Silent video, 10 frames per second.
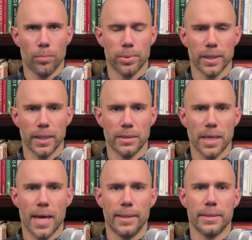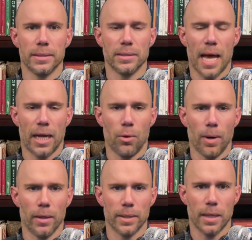please head to
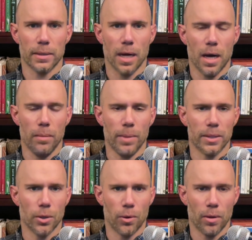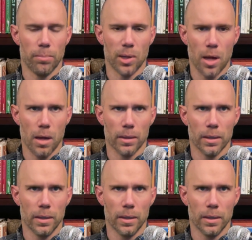stackaware.com and go to the blog.